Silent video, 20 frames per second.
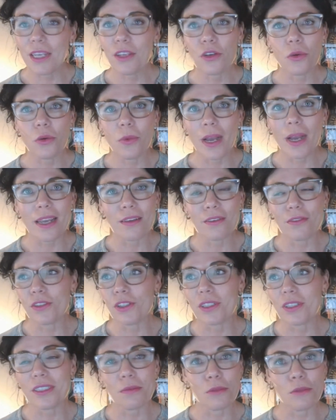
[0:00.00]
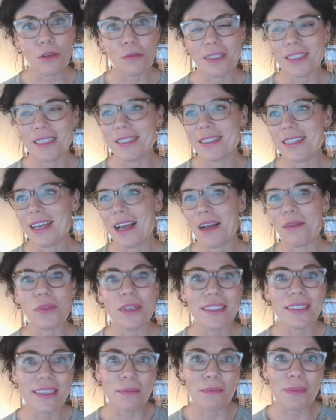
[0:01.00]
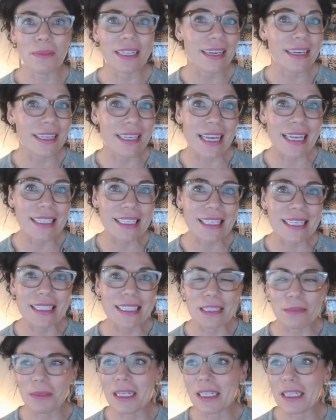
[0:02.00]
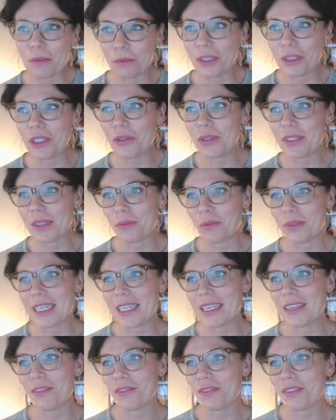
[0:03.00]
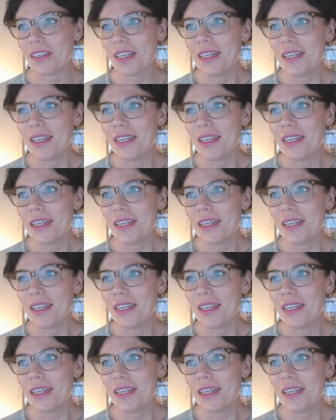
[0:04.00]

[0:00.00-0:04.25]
in your way for just a moment in time when something like an antihistamine can bring you some relief.